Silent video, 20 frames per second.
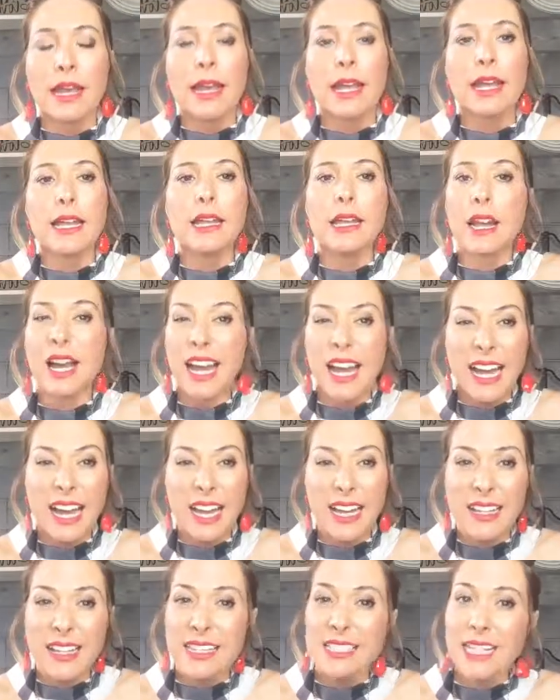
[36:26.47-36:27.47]
And
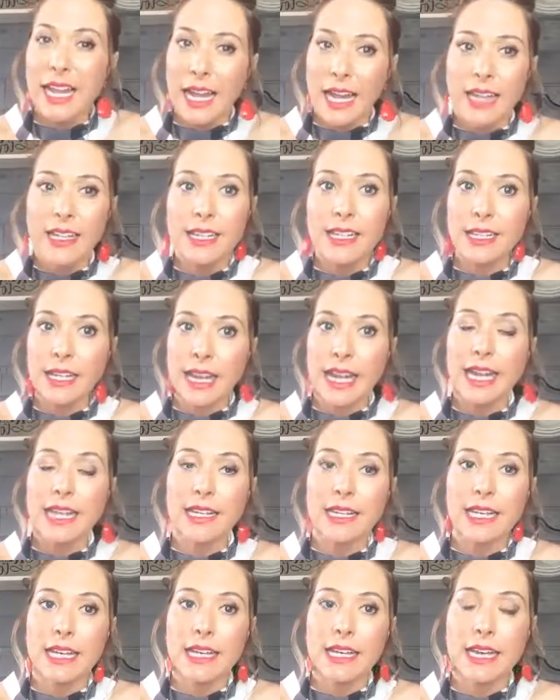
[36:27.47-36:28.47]
it's highly
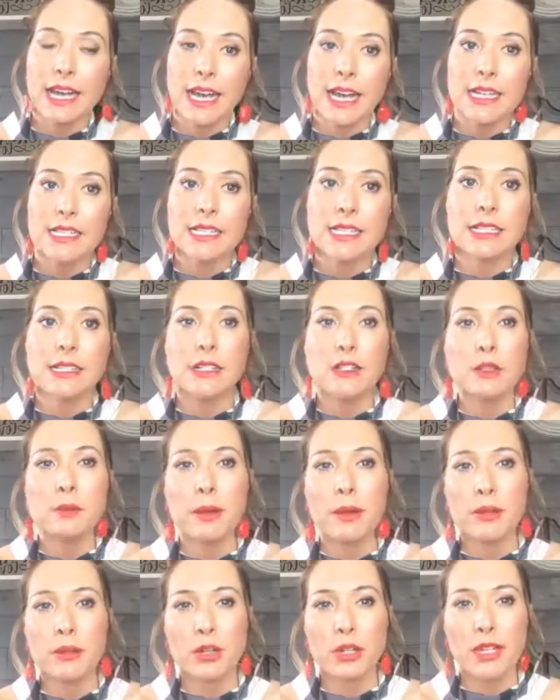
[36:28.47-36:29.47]
likely, guys, that those
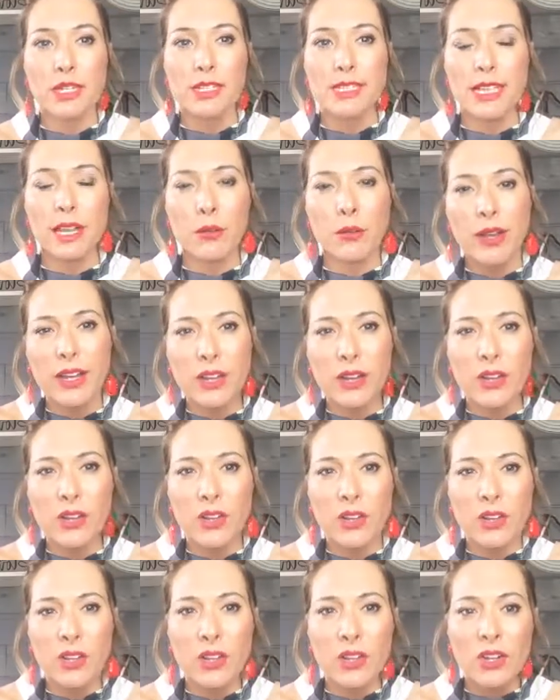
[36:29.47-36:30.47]
people are going to say,
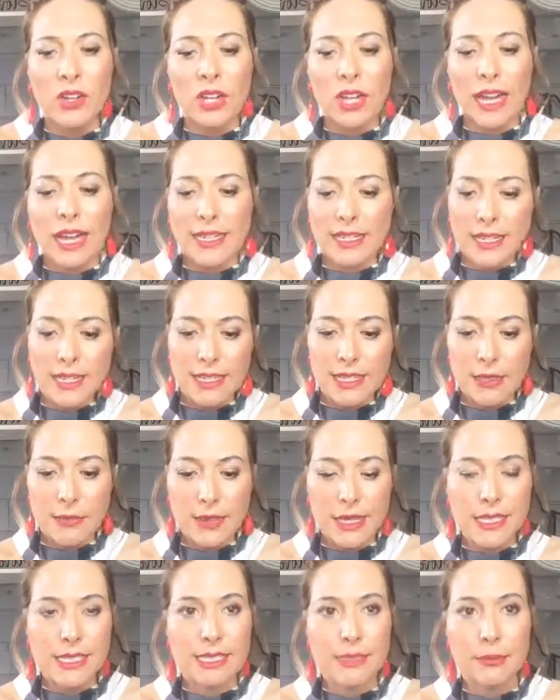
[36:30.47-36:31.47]
well, I needed to
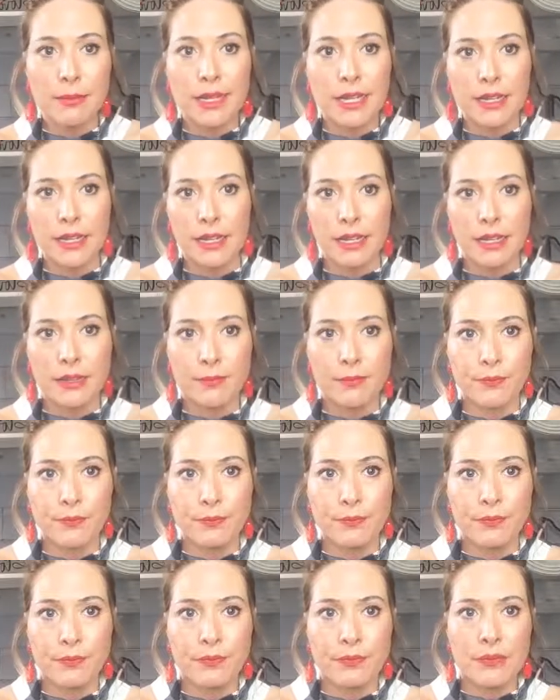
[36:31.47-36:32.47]
make some money.
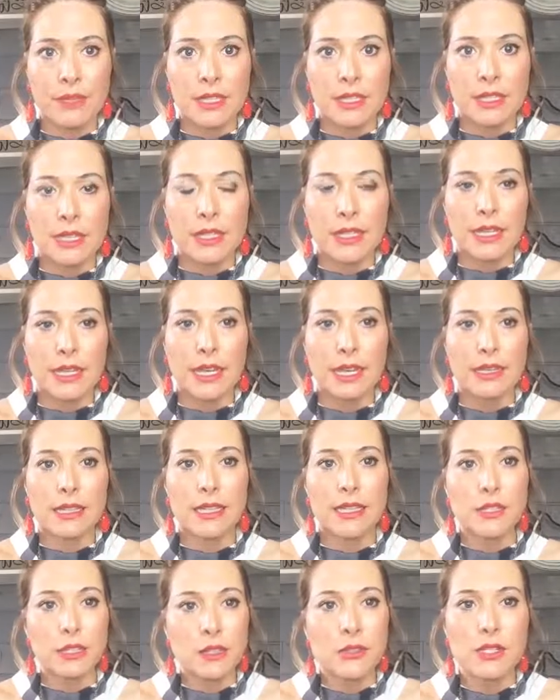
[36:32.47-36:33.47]
And
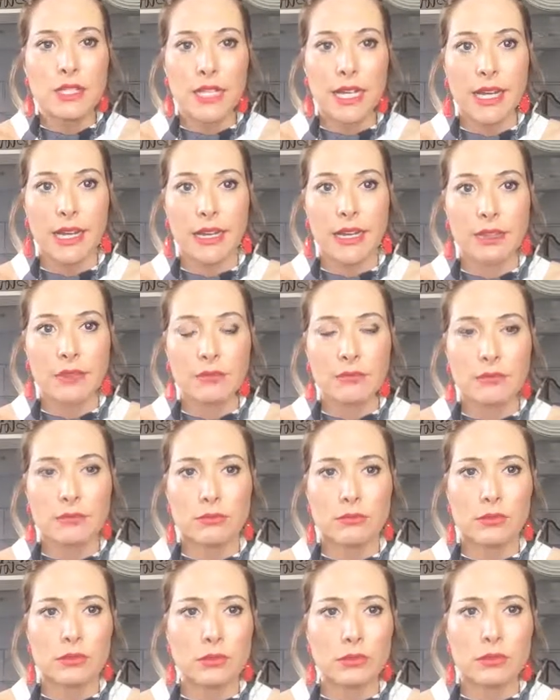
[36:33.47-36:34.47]
then you say,
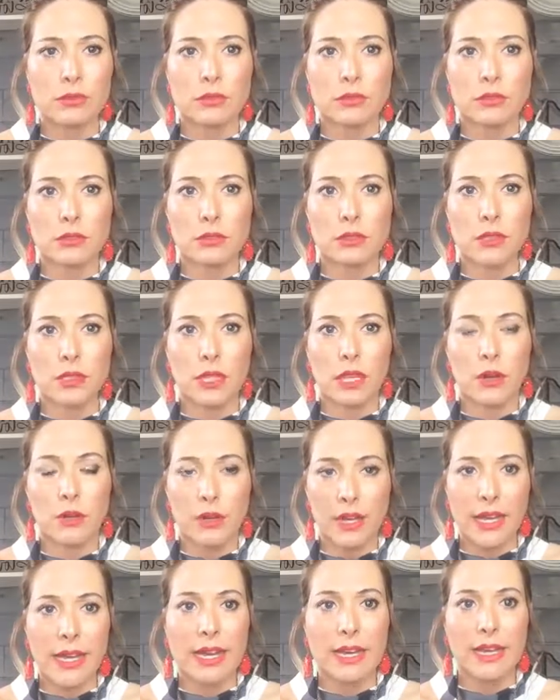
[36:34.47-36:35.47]
well,
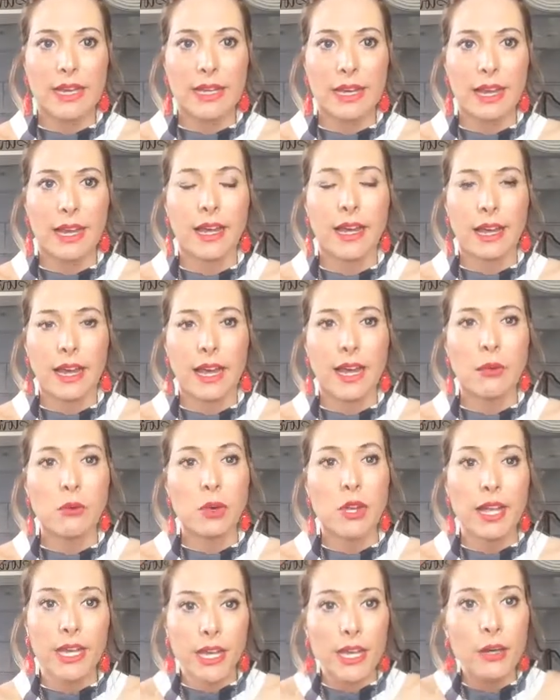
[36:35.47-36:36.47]
okay, I
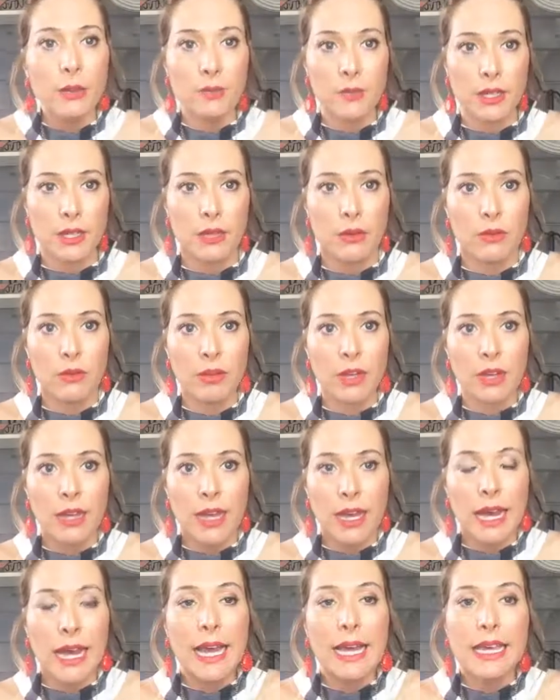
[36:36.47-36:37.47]
want to help you.
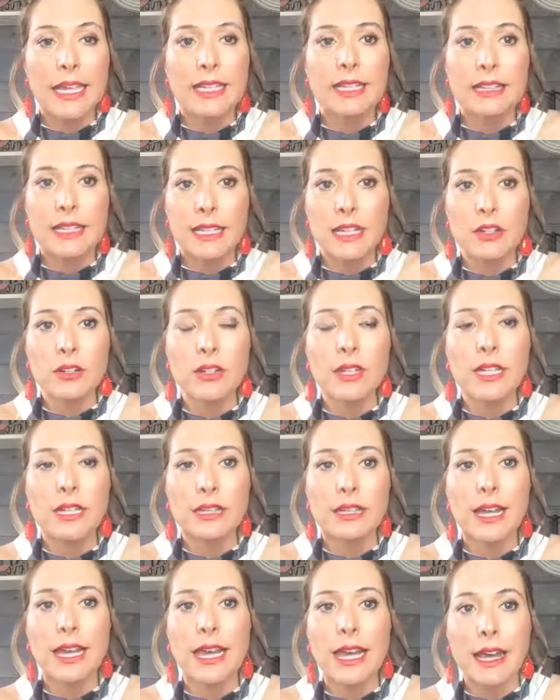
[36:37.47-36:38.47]
I can literally
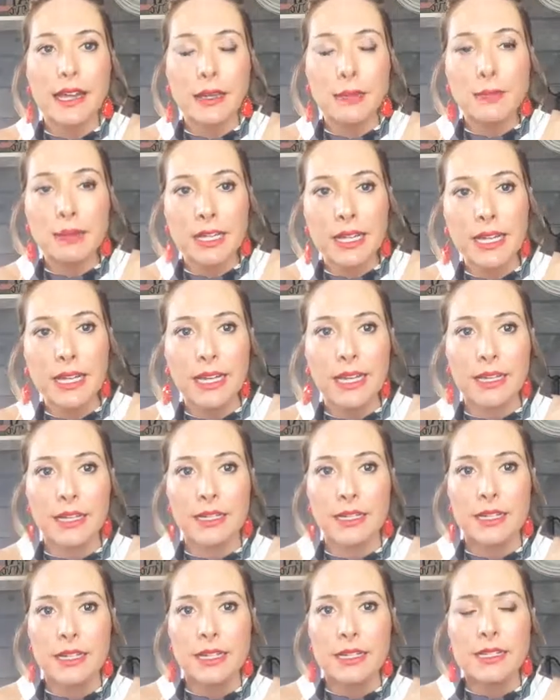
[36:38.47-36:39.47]
lay out a
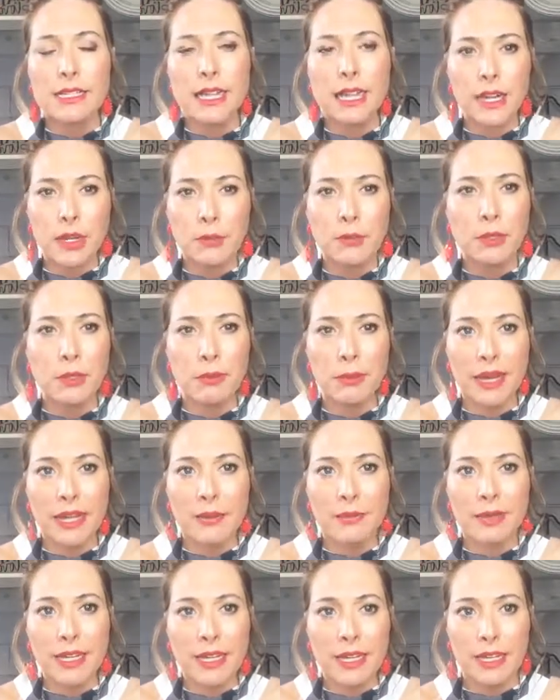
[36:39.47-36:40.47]
plan to help you
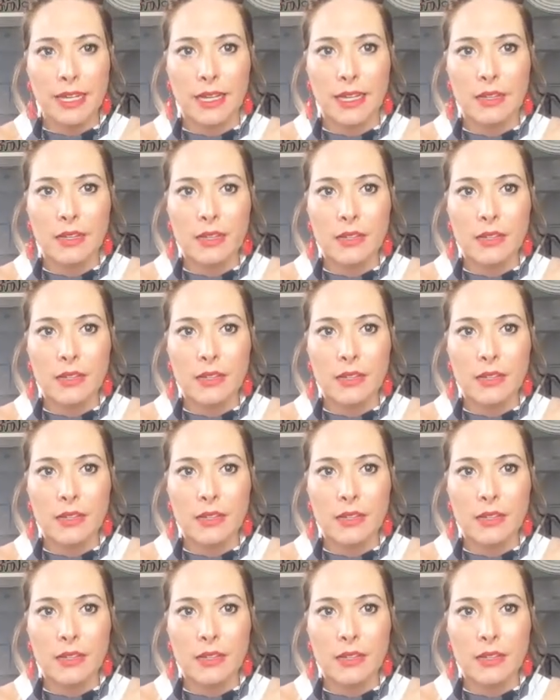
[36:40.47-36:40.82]
make money.